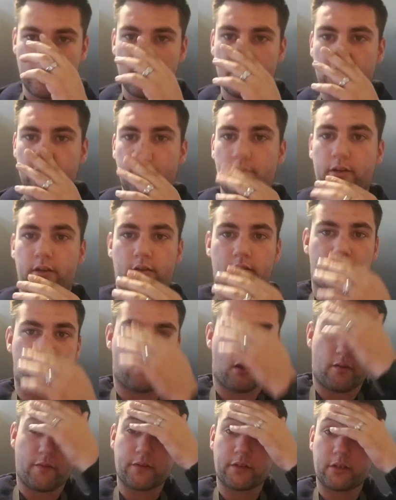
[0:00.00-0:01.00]
But
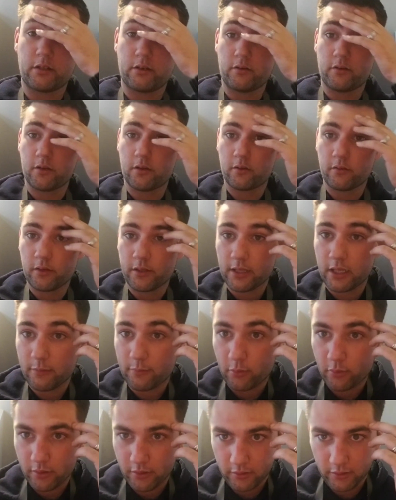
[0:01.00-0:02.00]
obviously, you know, at that
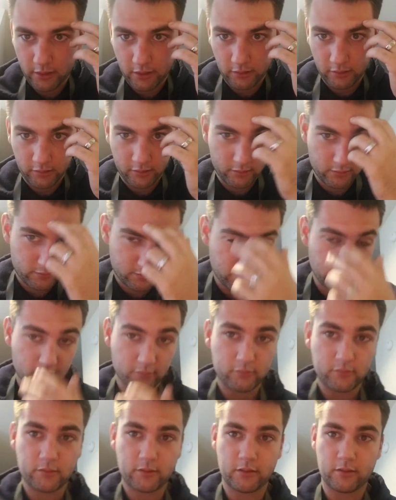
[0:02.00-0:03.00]
point you're getting a good seal,
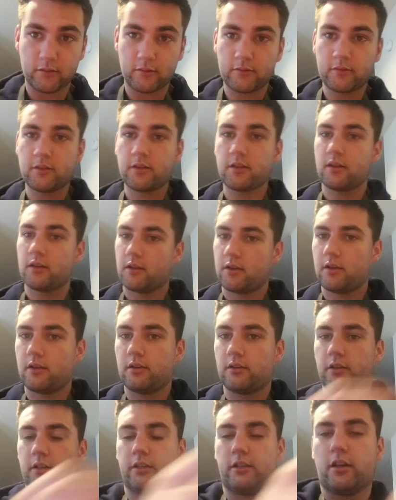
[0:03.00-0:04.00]
so
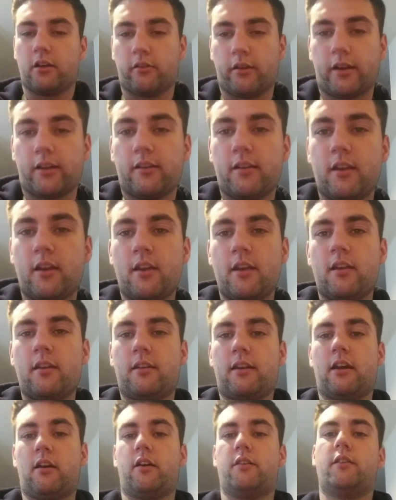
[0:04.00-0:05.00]
good to go, right?
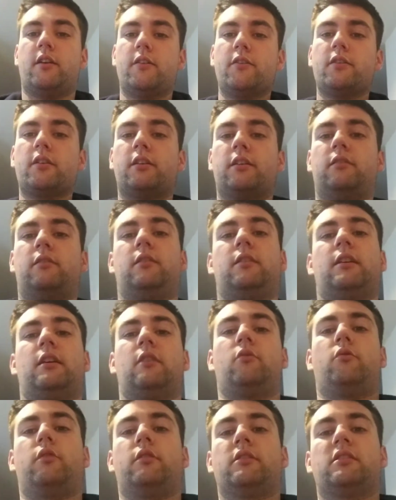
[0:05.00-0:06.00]
Now, another good thing I
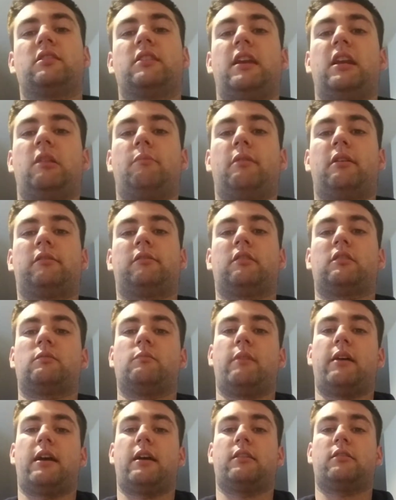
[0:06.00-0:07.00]
want to state about this
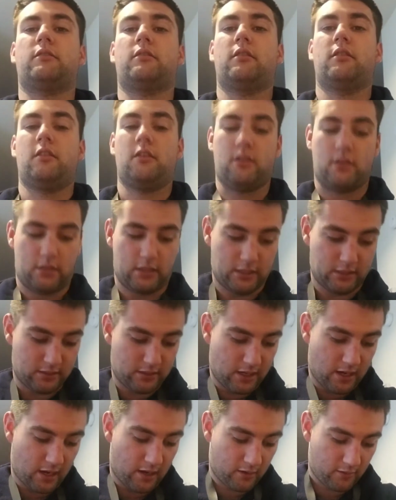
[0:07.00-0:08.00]
mask is
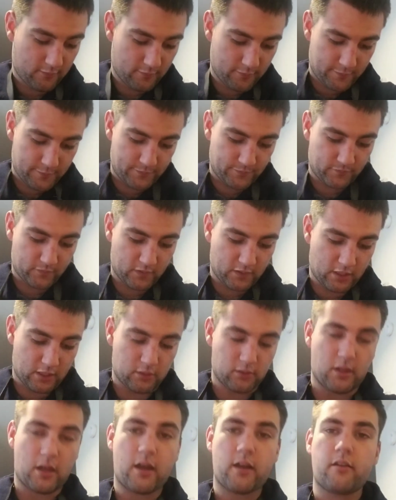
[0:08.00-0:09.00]
that a
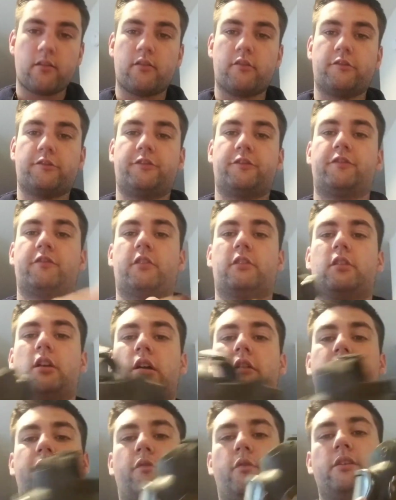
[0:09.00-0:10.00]
lot
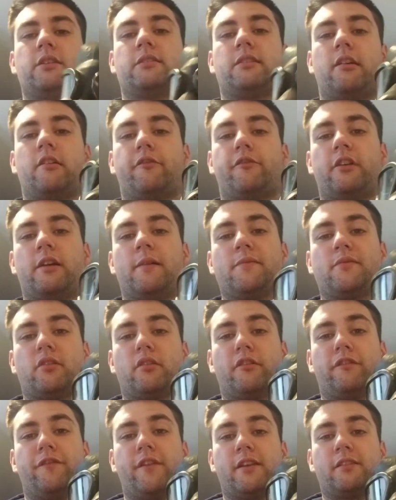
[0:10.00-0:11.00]
of voice diaphragms are
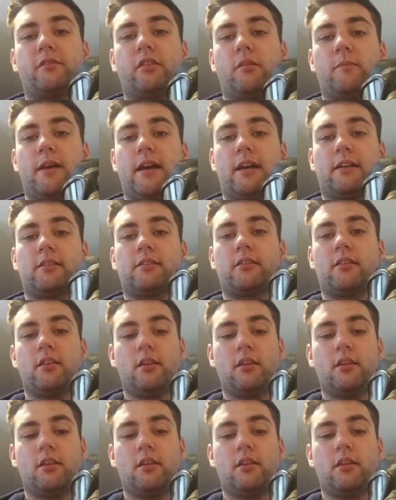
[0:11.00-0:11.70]
affixed to the mask.